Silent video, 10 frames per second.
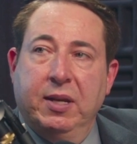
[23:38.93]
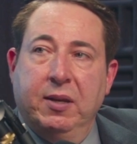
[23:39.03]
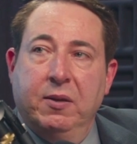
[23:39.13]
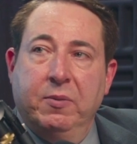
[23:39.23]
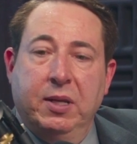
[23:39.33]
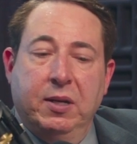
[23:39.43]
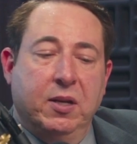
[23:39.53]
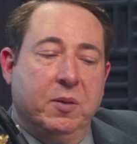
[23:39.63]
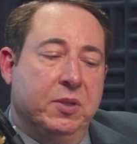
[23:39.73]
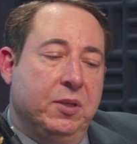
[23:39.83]
it
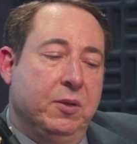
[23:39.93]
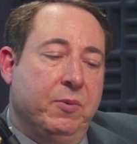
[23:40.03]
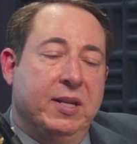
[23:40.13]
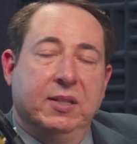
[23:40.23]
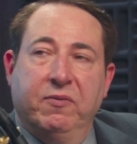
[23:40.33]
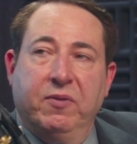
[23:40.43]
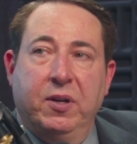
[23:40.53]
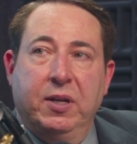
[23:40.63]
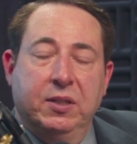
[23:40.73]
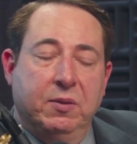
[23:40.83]
comes to raising
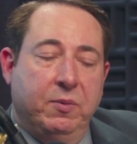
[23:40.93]
funds,